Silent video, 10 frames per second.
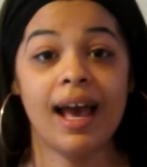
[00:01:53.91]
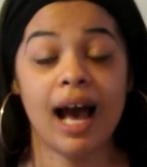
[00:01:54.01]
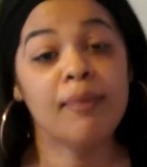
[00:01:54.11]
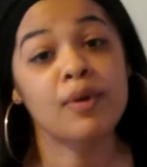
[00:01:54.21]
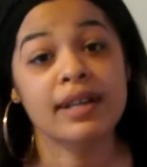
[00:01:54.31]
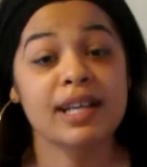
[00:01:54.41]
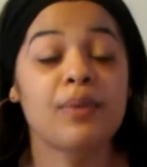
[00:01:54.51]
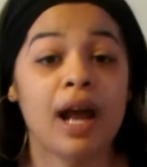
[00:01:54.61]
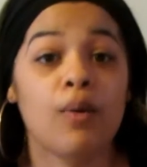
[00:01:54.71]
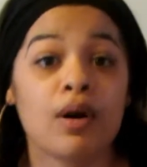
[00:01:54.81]
I'm going to get
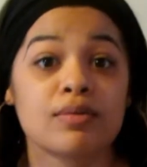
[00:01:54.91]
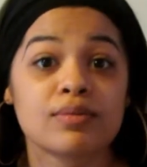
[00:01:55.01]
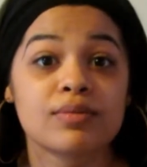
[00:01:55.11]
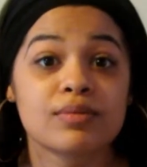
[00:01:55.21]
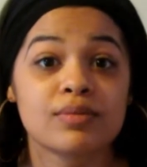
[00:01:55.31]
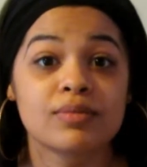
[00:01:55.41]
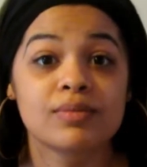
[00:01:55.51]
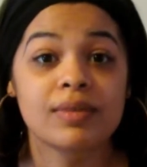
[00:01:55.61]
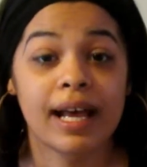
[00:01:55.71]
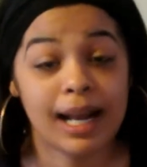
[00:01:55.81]
what I want.
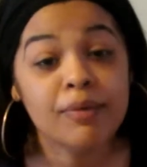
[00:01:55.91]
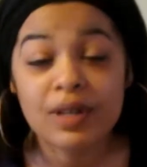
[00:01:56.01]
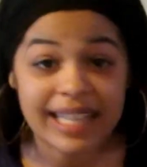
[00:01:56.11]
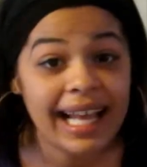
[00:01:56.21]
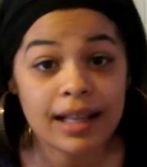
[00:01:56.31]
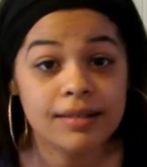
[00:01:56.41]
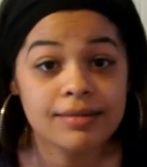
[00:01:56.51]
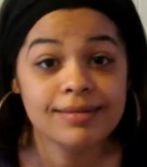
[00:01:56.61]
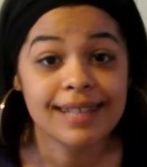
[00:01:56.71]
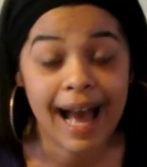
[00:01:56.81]
And I'm going to tell it.
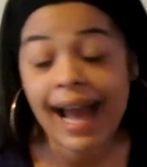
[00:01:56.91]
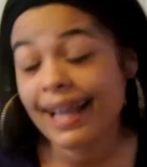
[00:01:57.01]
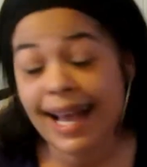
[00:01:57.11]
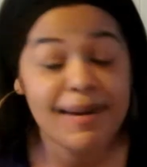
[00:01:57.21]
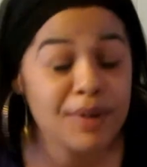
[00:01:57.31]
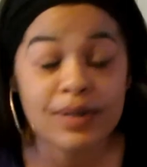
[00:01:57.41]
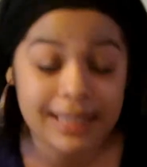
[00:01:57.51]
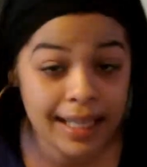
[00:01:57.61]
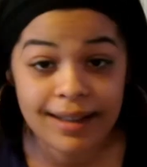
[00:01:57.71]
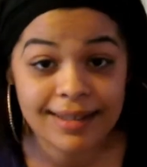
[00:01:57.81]
I am going
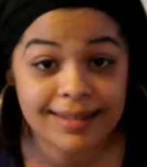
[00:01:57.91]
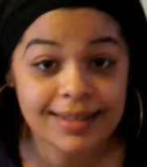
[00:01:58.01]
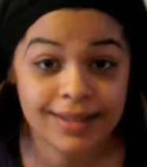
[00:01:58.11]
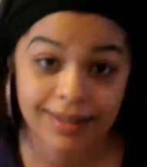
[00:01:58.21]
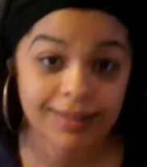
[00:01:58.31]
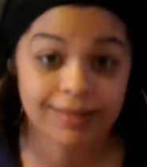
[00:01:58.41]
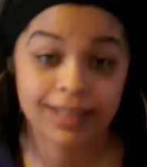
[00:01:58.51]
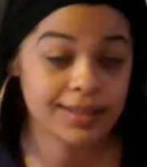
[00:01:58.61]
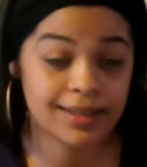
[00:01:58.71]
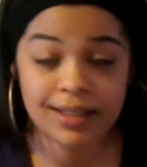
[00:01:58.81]
to tell it. You know,
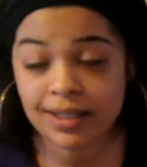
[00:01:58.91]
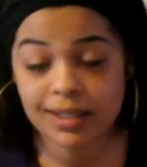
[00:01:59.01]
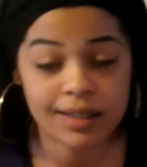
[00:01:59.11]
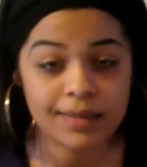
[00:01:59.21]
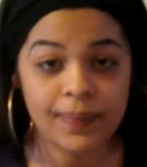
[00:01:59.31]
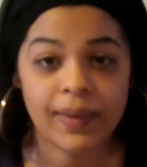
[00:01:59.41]
that's just it.